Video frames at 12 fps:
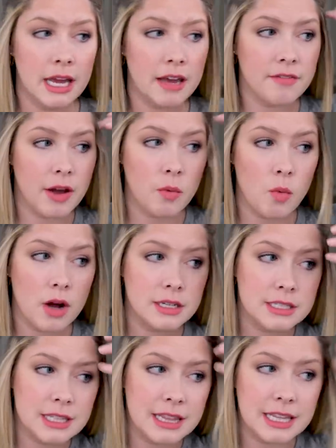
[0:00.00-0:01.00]
If I
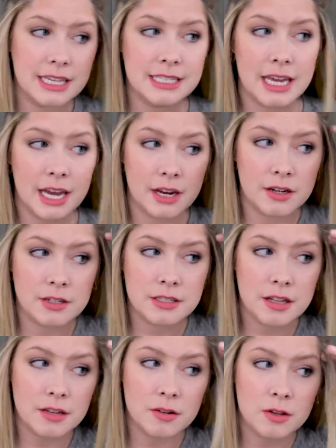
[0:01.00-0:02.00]
want these hairs
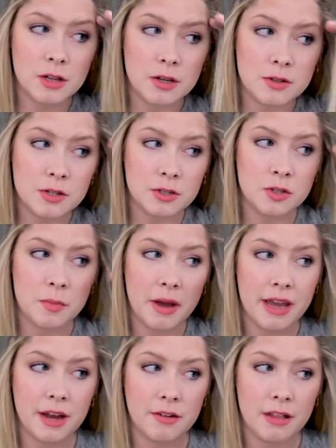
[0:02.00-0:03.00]
a little closer to
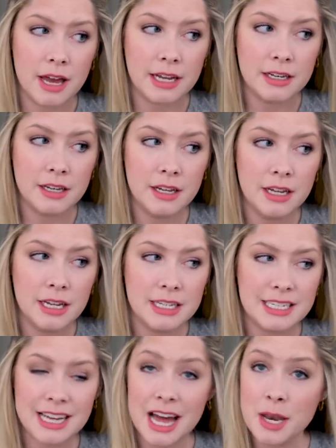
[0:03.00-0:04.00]
my hairline
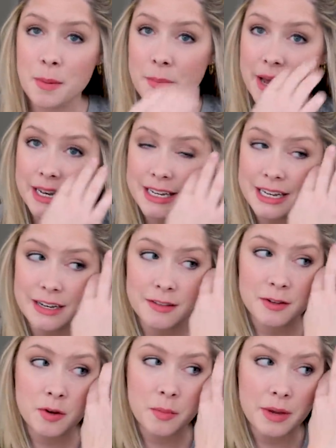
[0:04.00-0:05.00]
to kind of bend in a
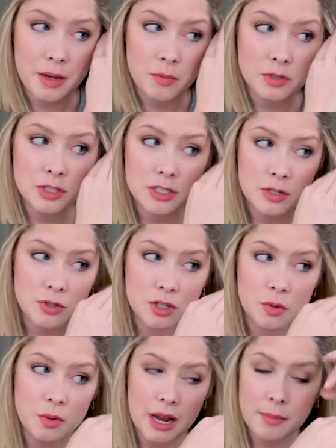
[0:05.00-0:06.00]
little bit, which is
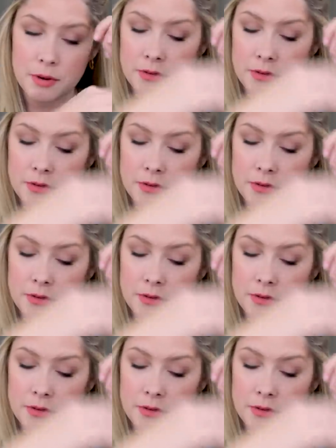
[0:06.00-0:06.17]
usually what I